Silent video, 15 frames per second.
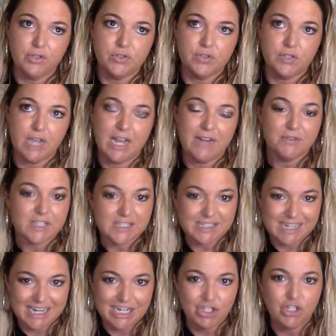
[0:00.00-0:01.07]
kind of
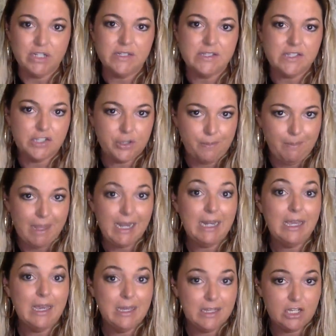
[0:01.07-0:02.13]
stages to
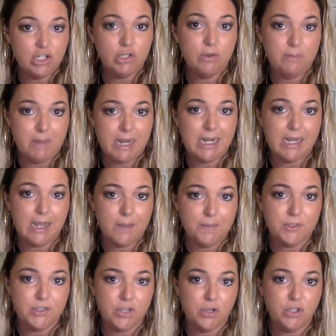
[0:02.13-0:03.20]
mania into a manic
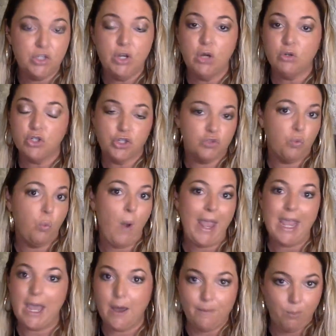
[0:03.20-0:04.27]
episode. You don't just
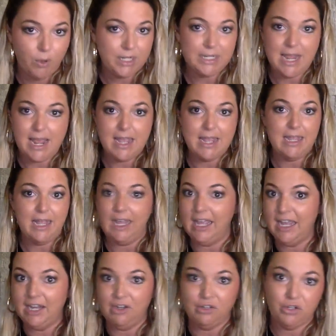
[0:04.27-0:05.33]
wake up one day
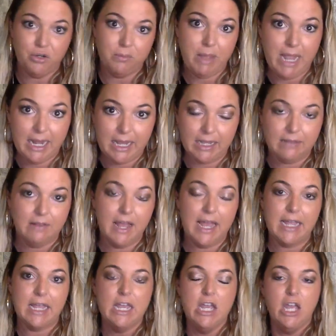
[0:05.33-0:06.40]
and you're manic.
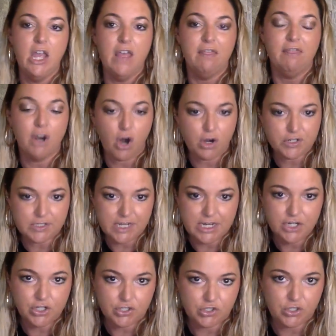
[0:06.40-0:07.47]
Like, there are
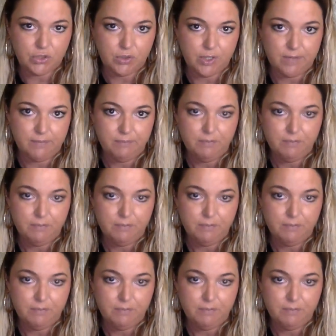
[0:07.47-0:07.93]
stages to it.